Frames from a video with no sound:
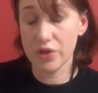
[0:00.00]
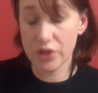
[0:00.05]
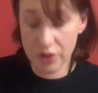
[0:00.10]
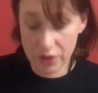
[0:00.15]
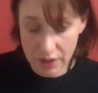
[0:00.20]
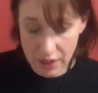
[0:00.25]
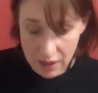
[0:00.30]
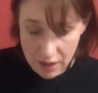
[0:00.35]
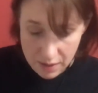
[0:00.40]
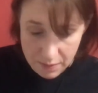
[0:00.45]

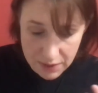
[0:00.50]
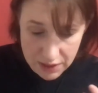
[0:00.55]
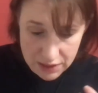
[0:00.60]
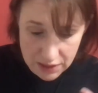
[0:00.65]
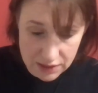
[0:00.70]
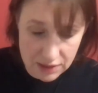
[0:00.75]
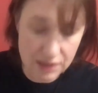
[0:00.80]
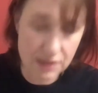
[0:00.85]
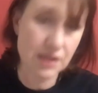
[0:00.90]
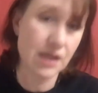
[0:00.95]
it
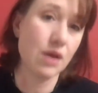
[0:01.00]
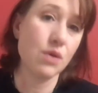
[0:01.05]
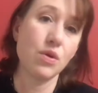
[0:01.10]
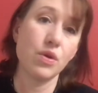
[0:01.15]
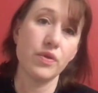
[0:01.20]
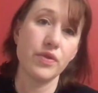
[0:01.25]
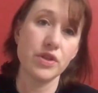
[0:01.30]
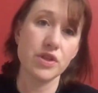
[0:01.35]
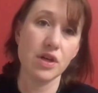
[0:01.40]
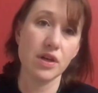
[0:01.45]
doesn't say how
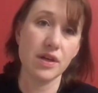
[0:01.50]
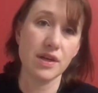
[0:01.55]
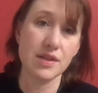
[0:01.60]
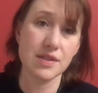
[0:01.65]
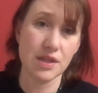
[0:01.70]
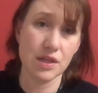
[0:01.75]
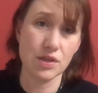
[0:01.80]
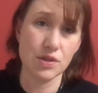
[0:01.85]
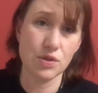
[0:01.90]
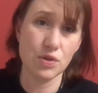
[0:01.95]
old the dog
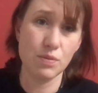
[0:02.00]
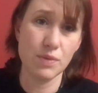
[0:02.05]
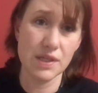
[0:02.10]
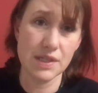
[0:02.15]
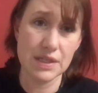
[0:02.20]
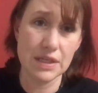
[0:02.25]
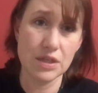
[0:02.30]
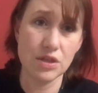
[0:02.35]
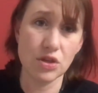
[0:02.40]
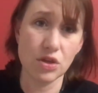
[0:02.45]
is. I assume he's
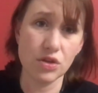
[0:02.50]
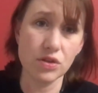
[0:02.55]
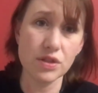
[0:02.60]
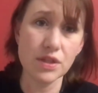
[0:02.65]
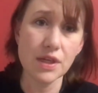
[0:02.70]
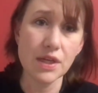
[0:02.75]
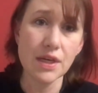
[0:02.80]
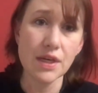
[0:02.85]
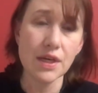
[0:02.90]
an adult.